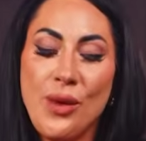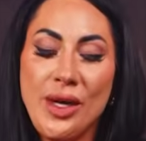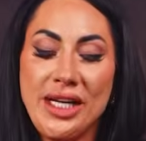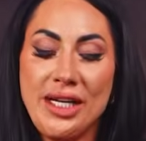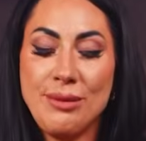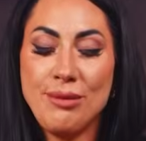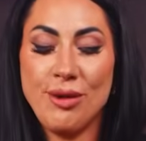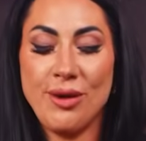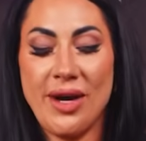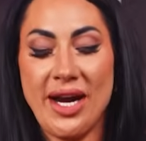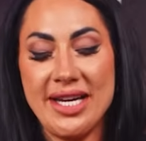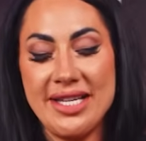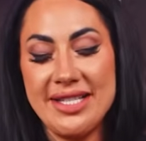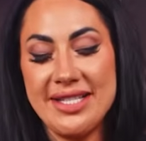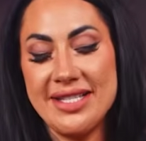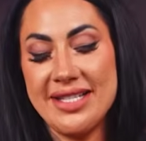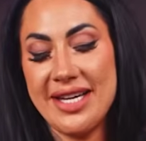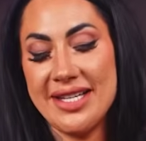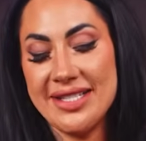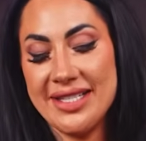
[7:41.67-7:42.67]
winning
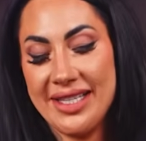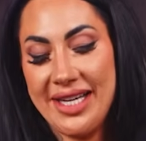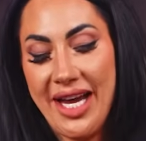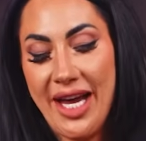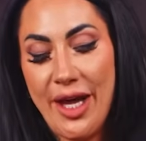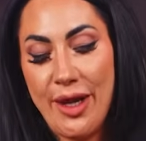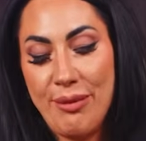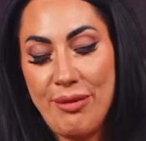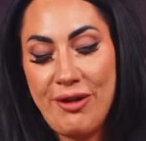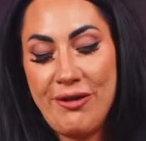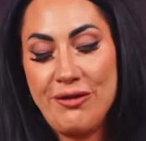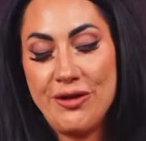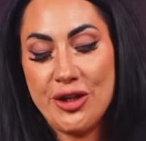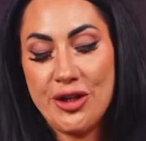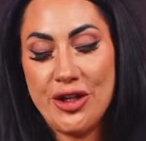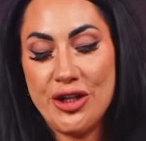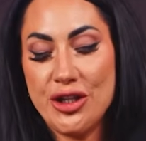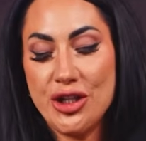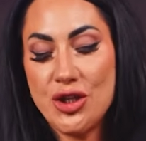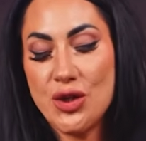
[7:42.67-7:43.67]
price doesn't help if
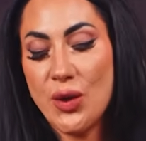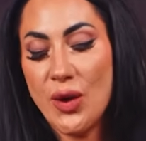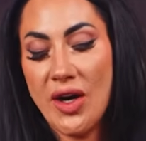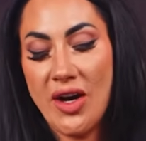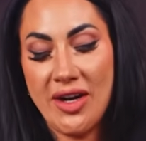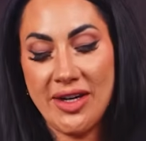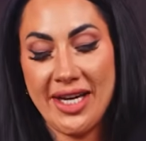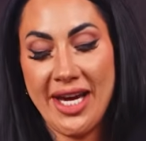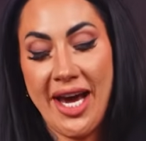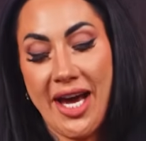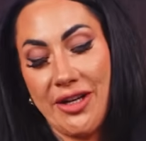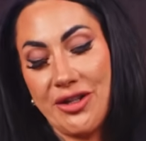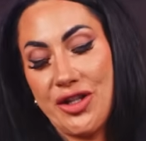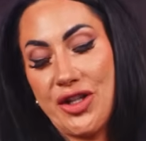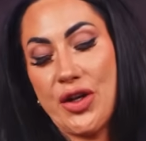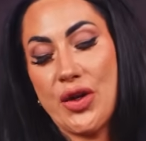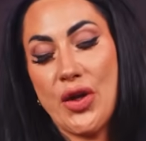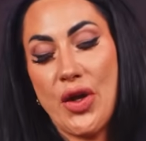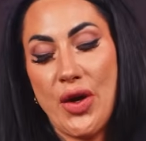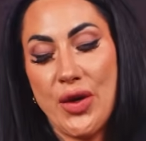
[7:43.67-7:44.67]
you're short on
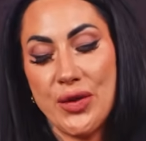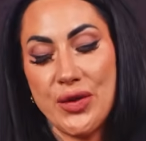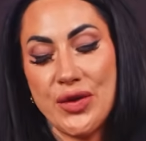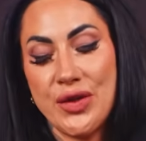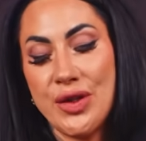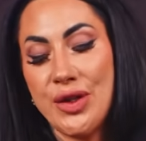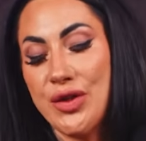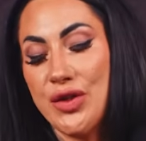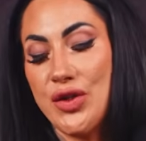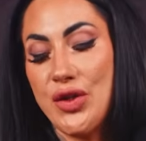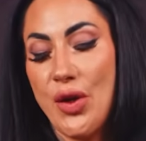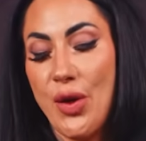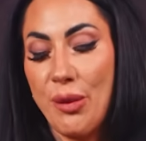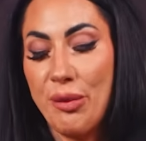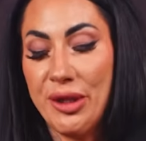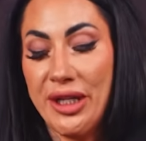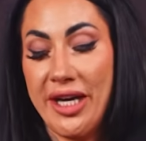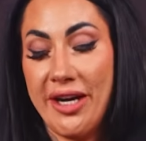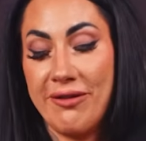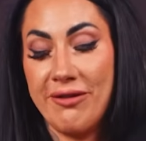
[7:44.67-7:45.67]
cash to close. So
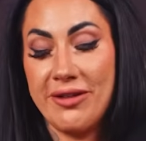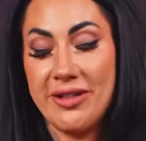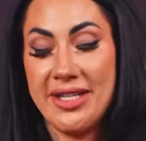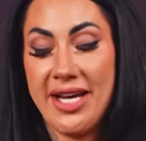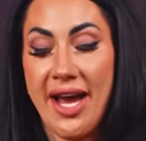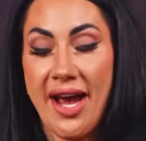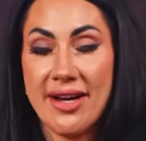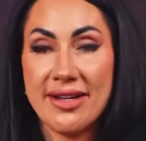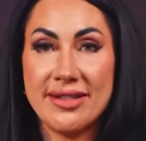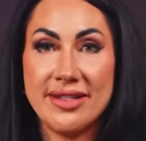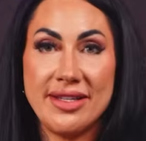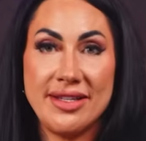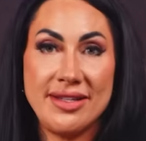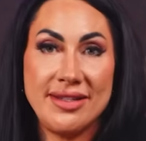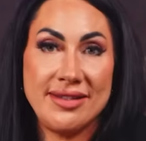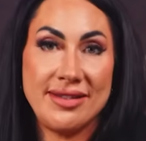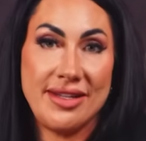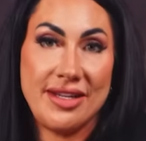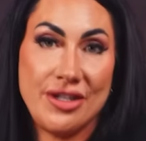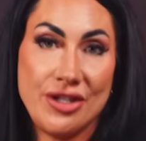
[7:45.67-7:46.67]
plan for
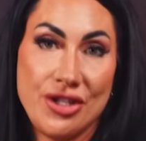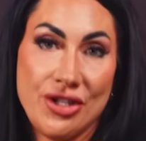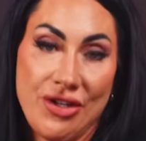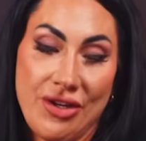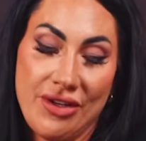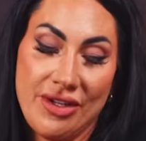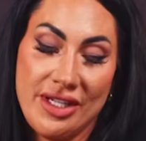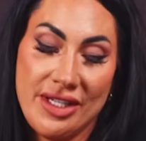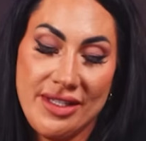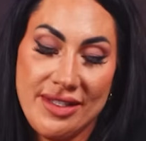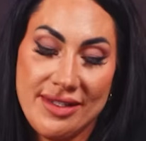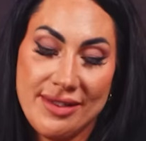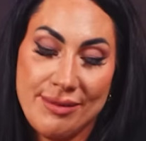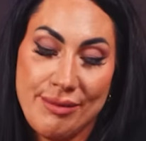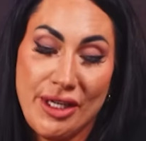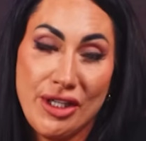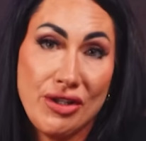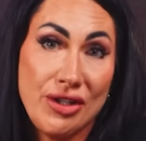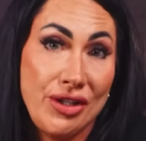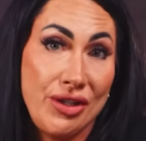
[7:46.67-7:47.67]
taxes, insurance.
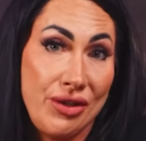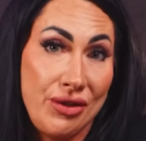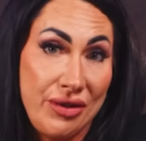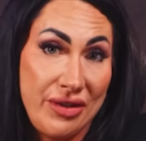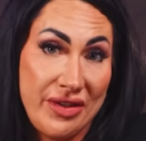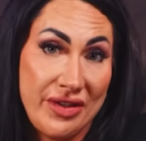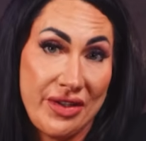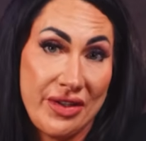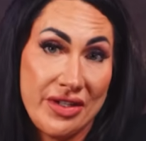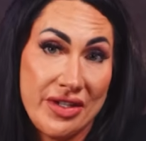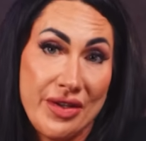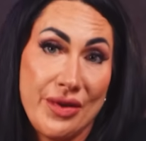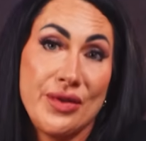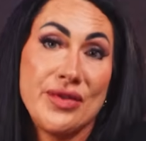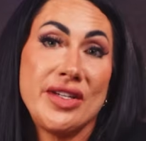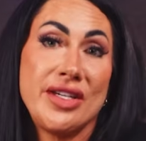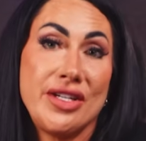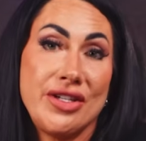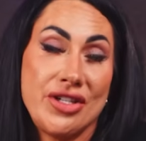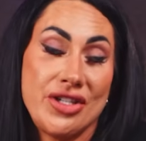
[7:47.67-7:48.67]
Make sure you search
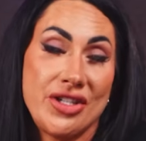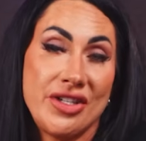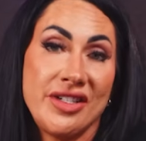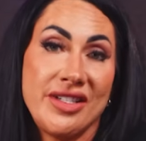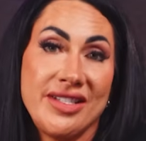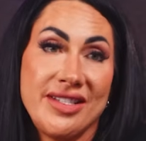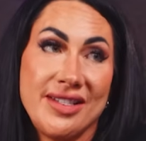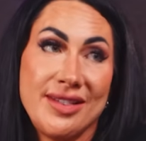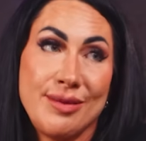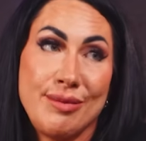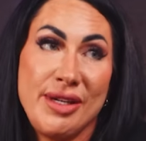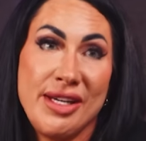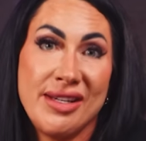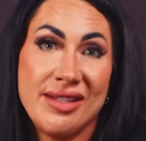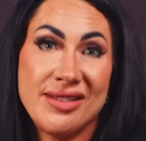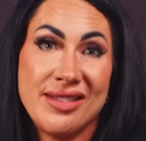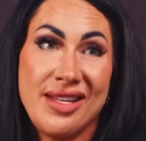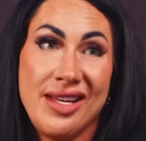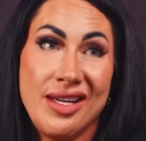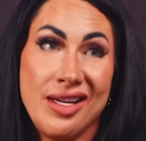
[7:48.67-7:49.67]
those insurances
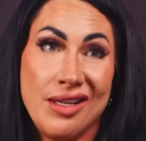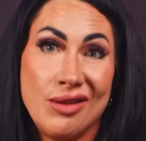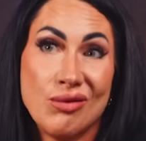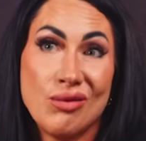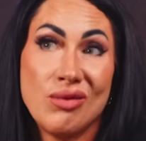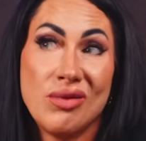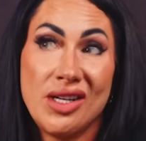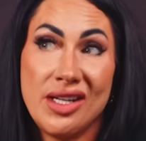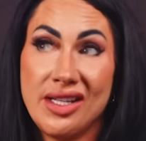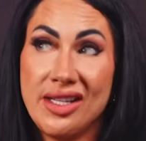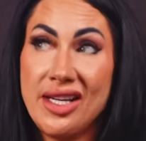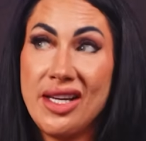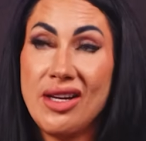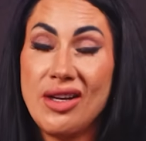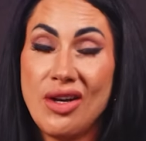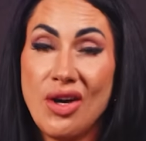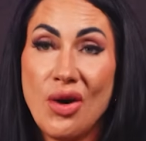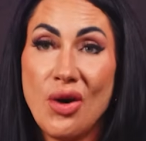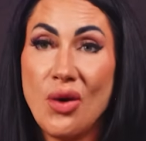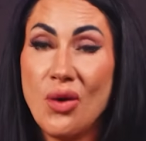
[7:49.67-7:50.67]
because they can
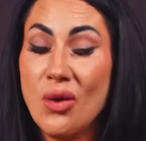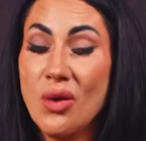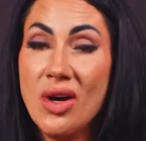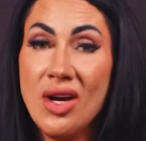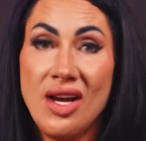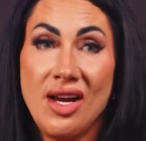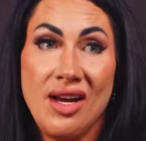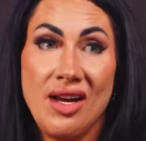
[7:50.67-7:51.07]
really go